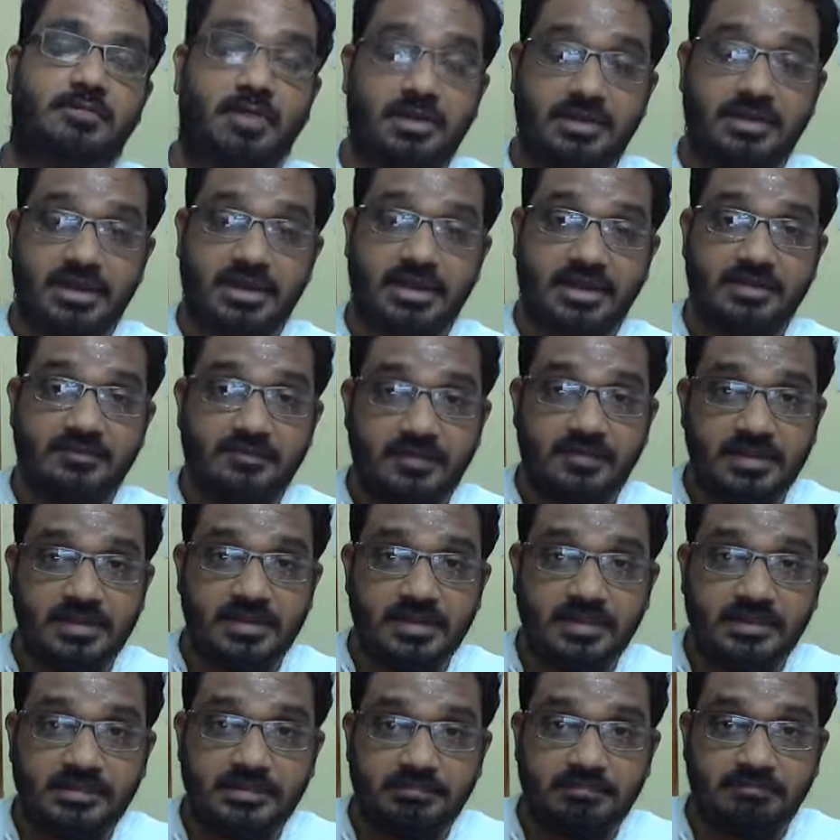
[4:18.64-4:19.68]
What I
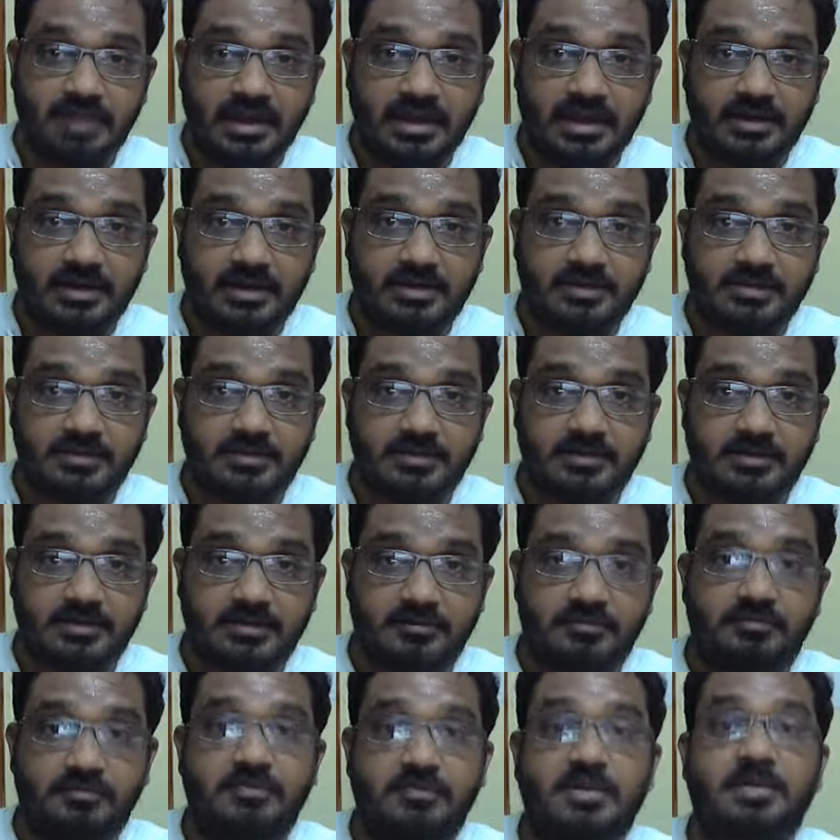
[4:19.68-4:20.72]
feel as bad,
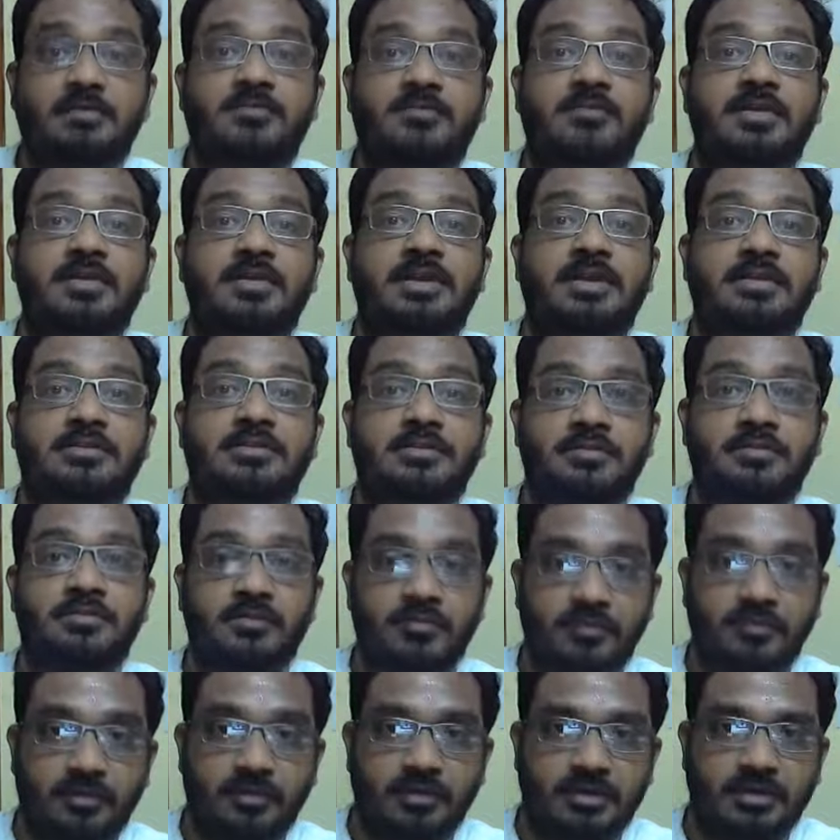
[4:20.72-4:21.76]
will feel as
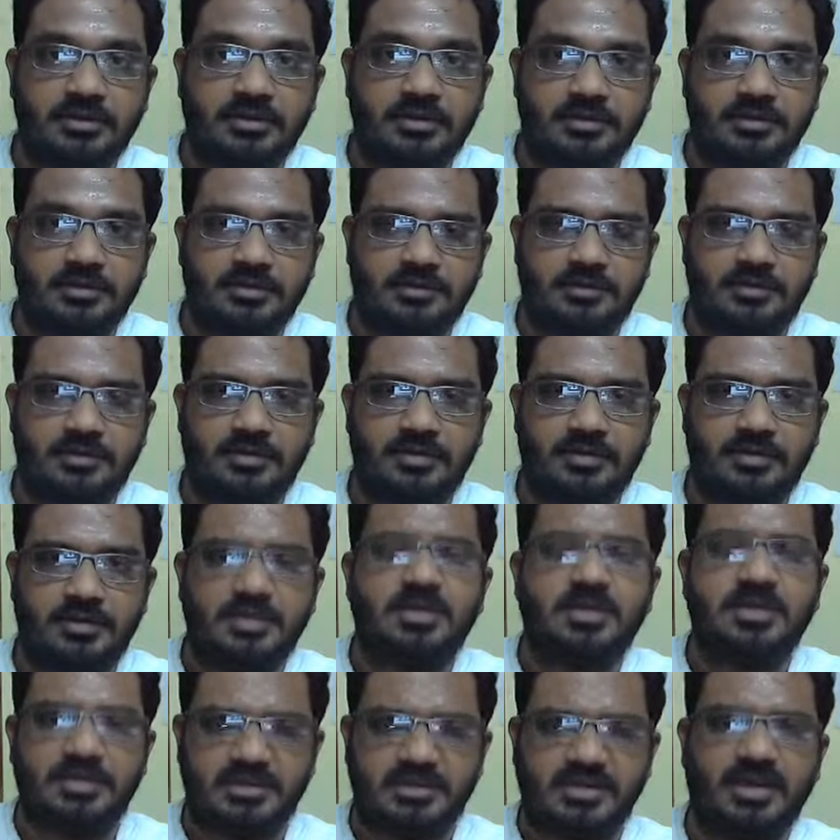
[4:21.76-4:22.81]
good for others.
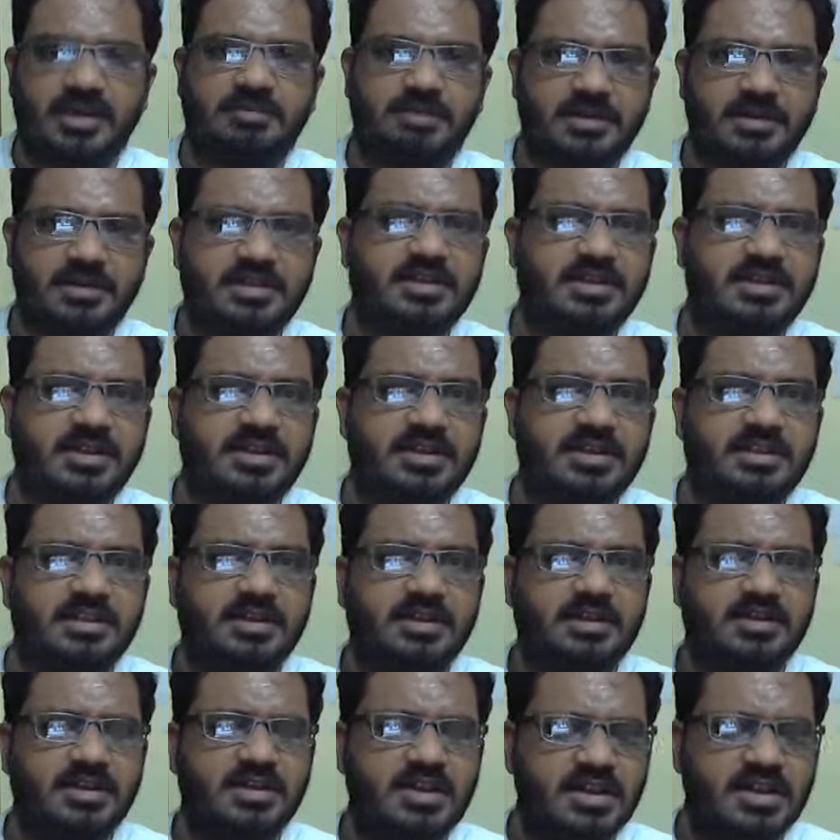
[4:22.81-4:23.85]
It is happening like
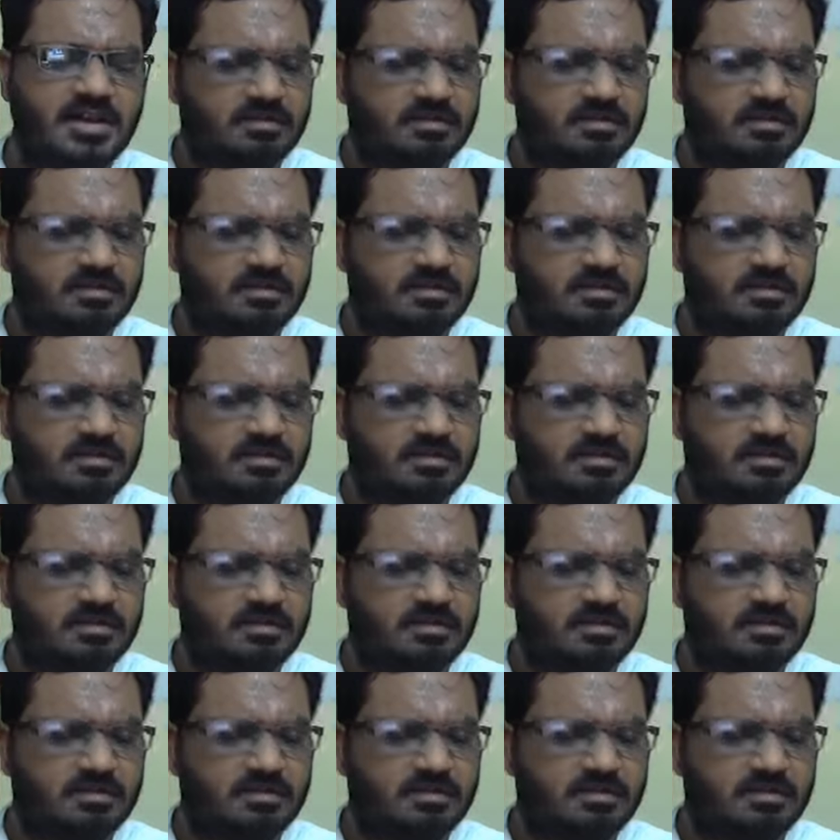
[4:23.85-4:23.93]
that.